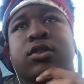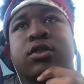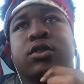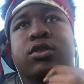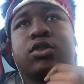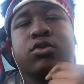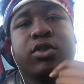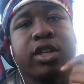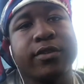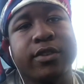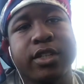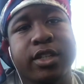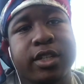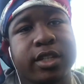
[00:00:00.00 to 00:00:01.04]
you living
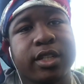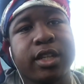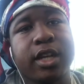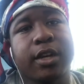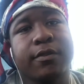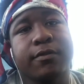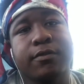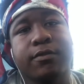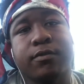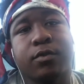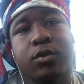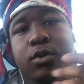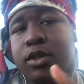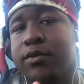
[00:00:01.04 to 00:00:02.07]
a good life, you
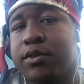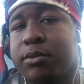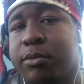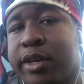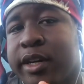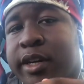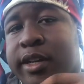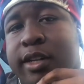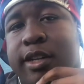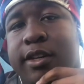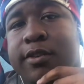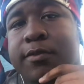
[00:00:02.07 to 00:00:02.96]
living a bad life,